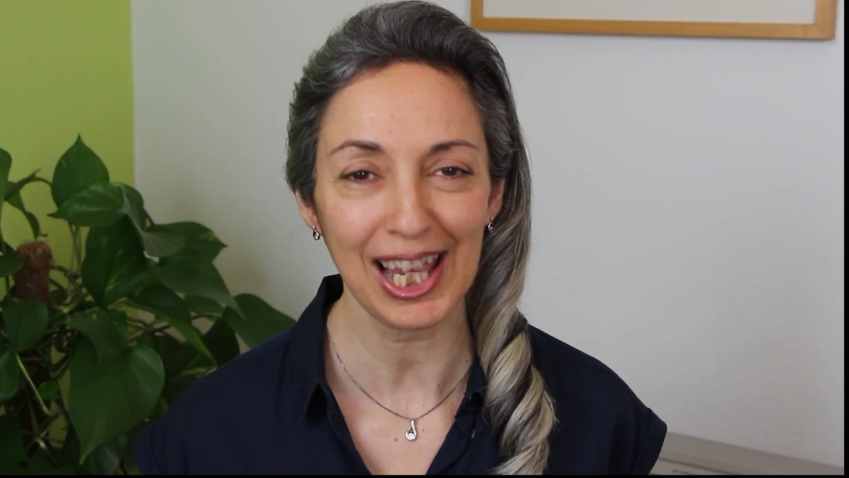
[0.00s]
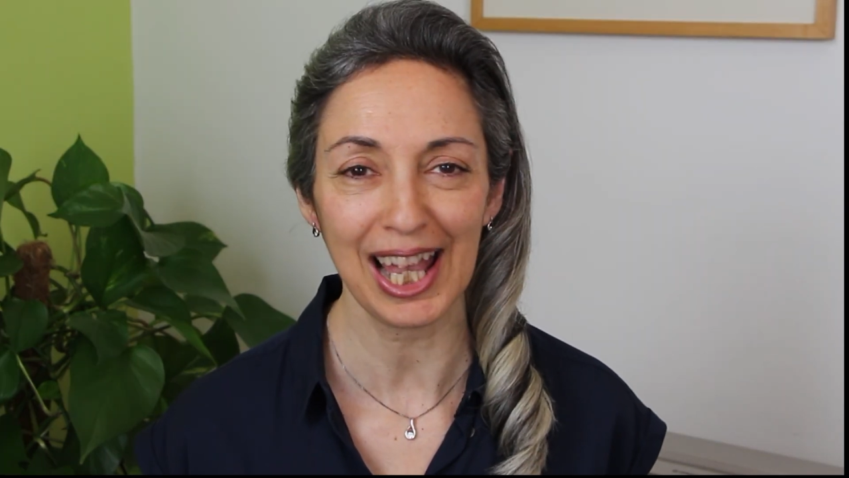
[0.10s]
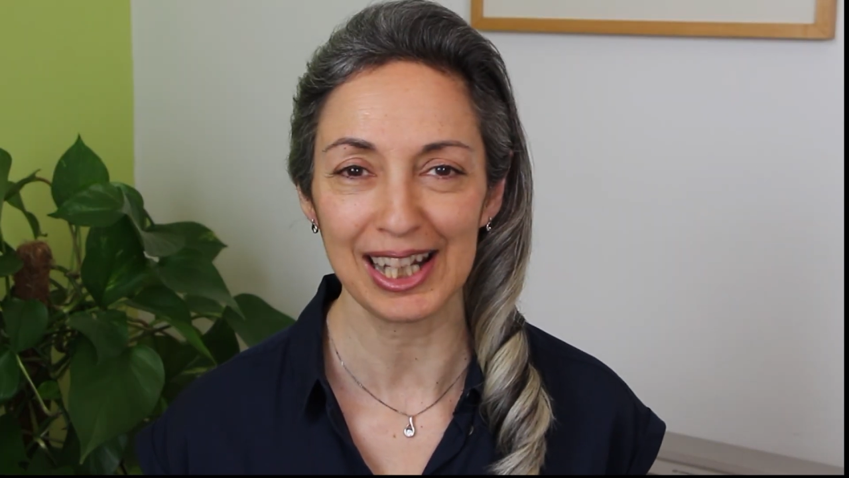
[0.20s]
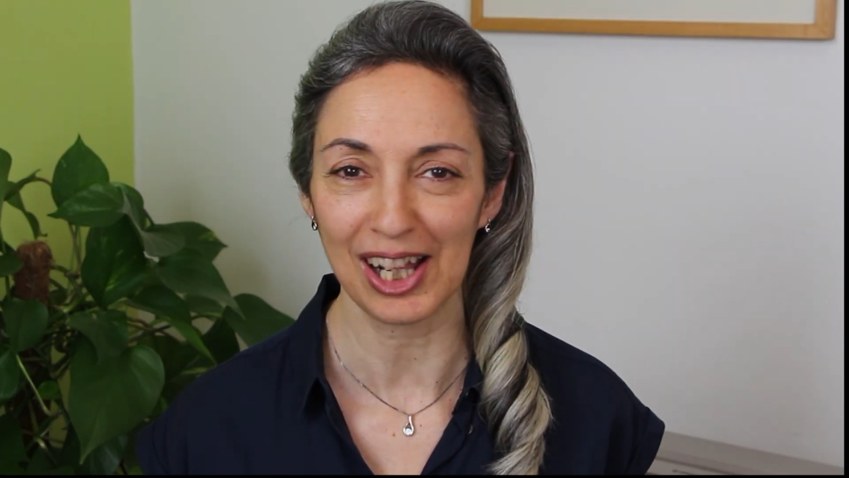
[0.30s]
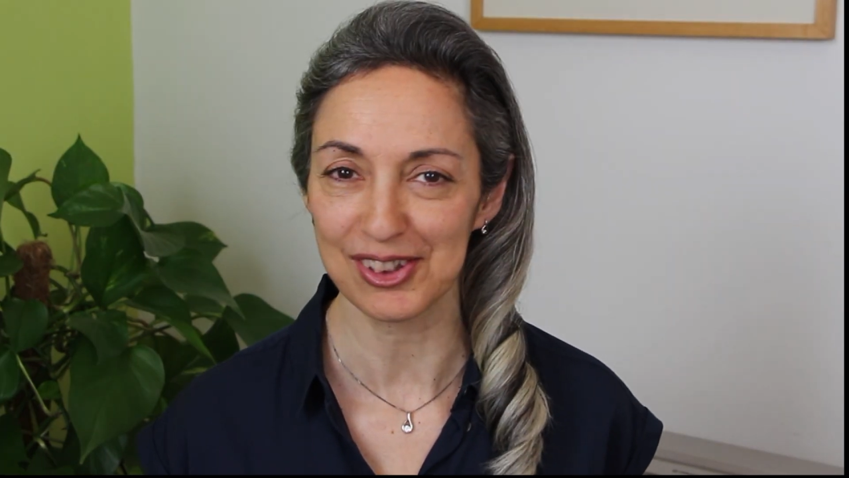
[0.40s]

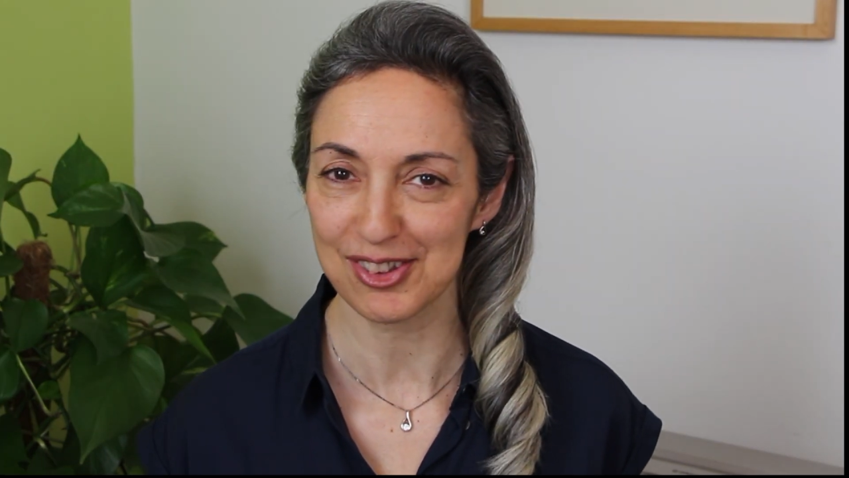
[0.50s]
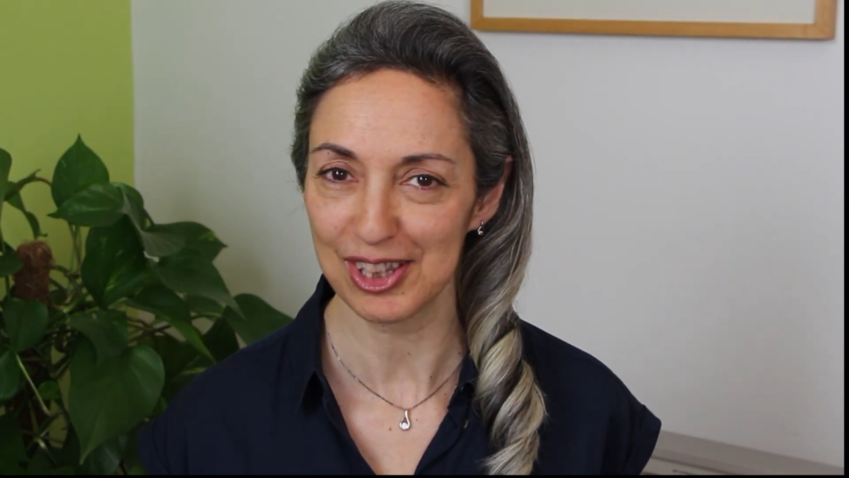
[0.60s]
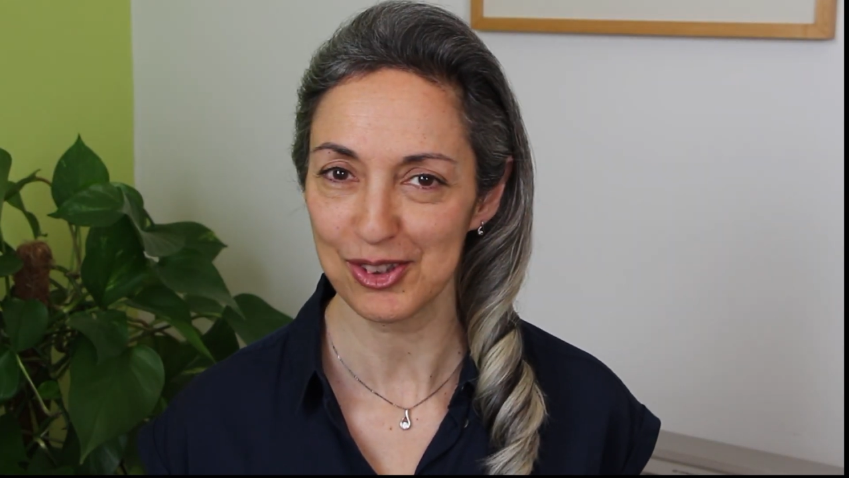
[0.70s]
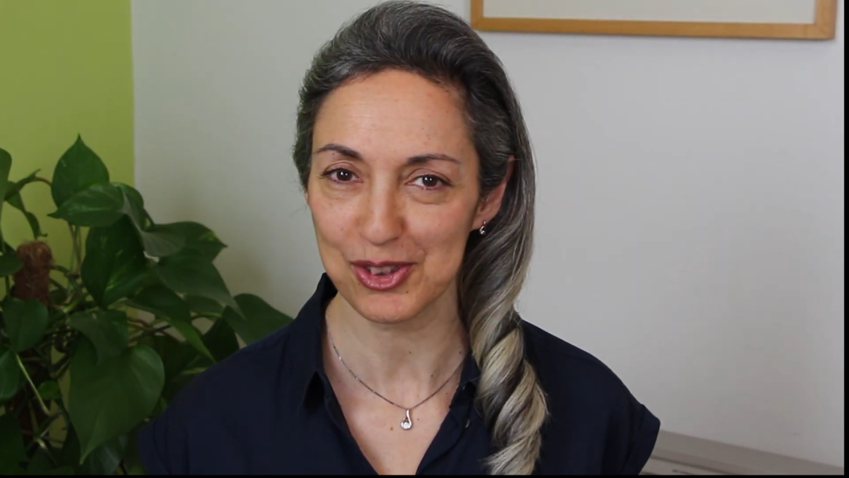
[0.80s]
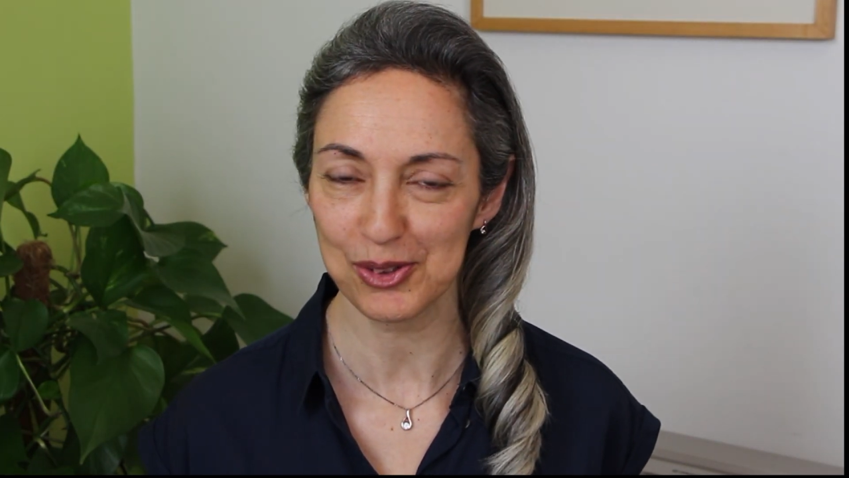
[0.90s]
and I'll see
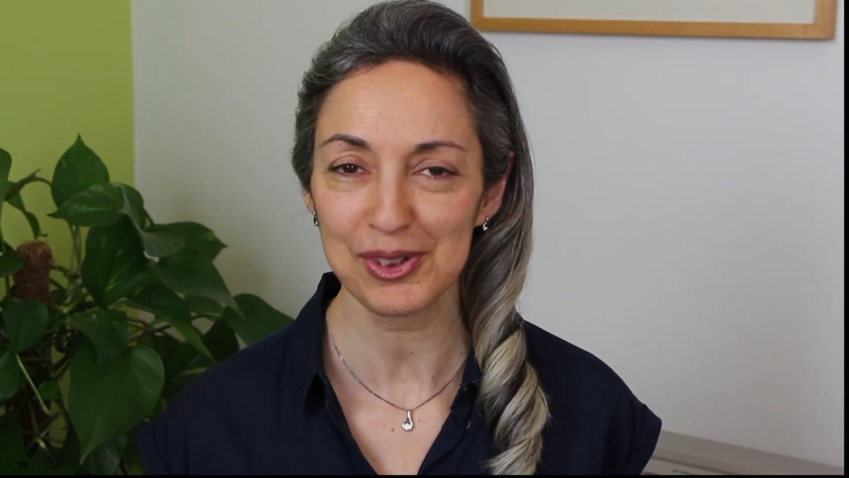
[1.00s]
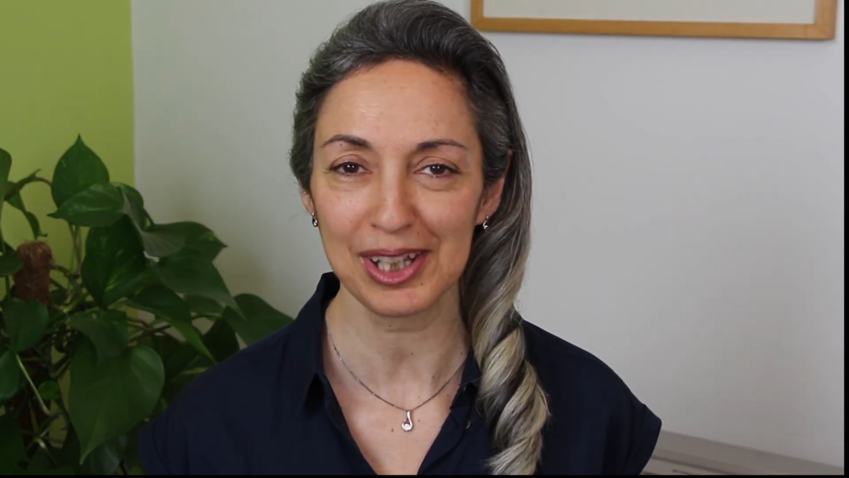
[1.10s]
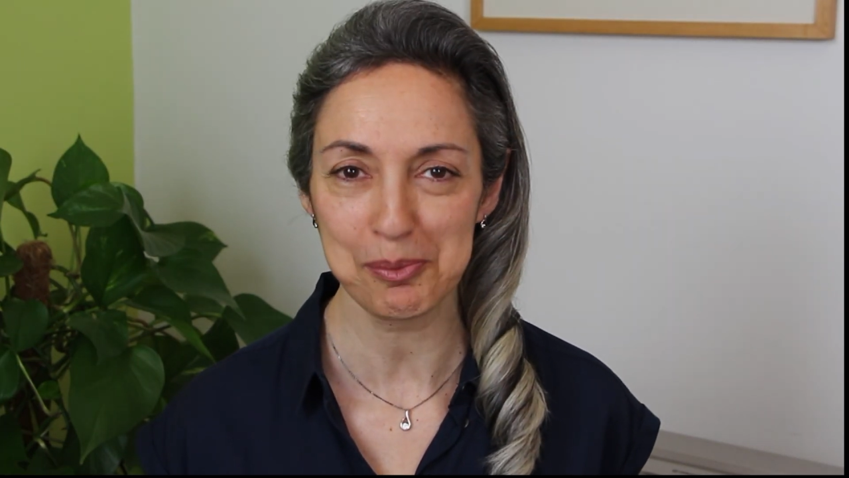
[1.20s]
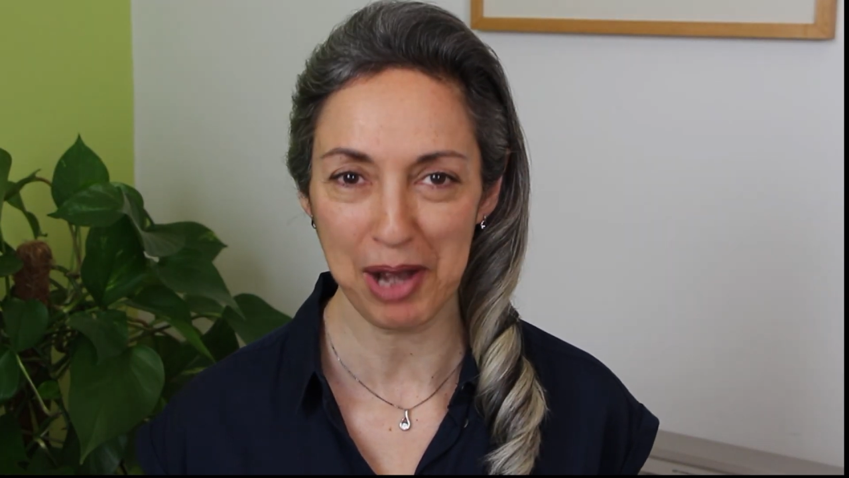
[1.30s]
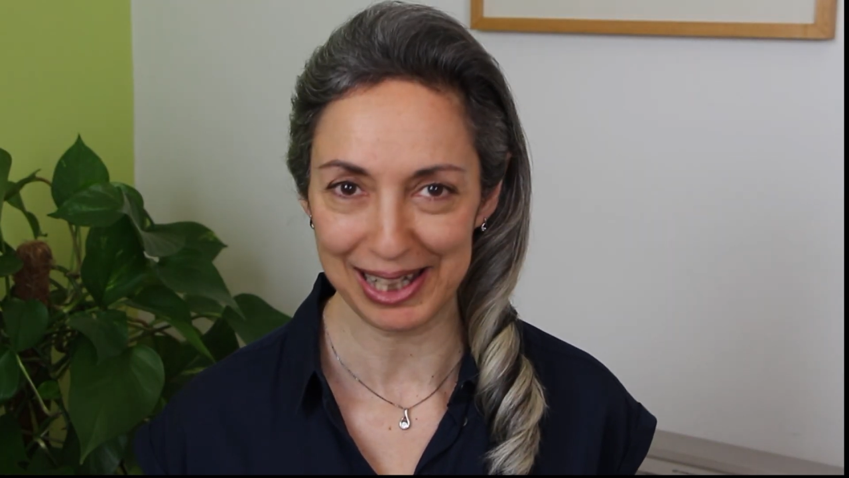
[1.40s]
you soon
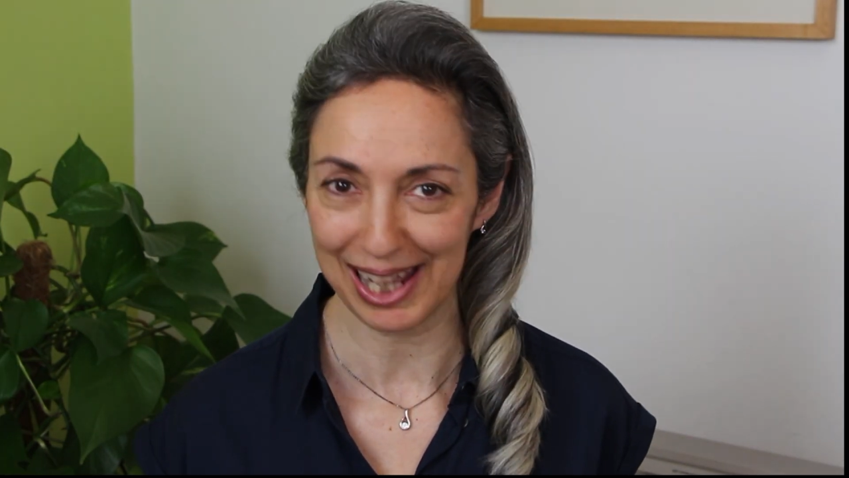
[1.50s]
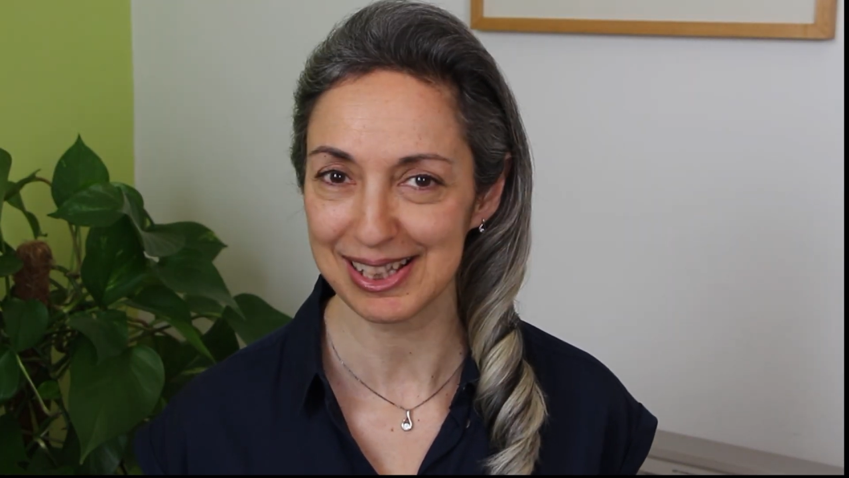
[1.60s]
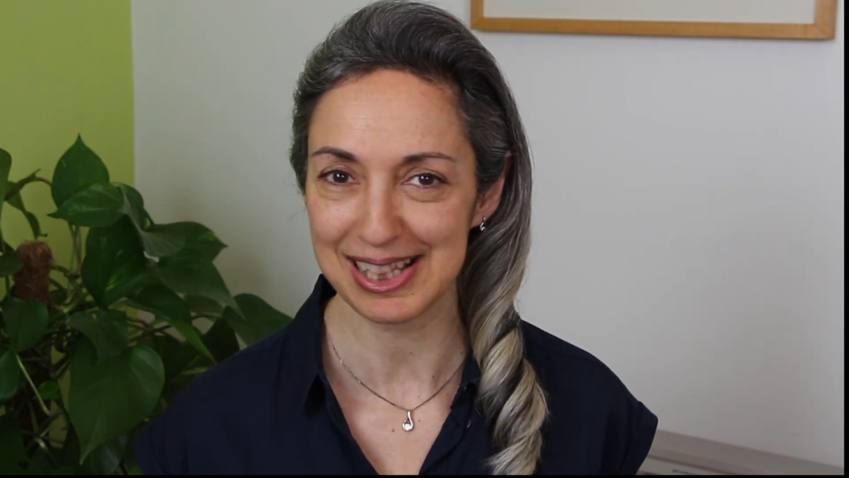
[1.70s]
in my next